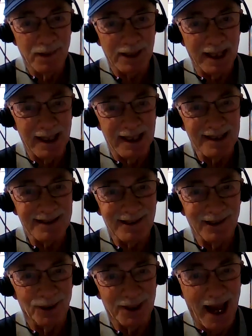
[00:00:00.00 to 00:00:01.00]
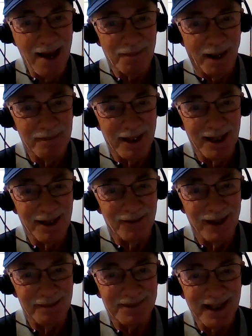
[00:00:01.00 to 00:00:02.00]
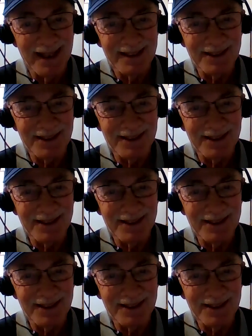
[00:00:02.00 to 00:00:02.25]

but they didn't slow down by being whipped.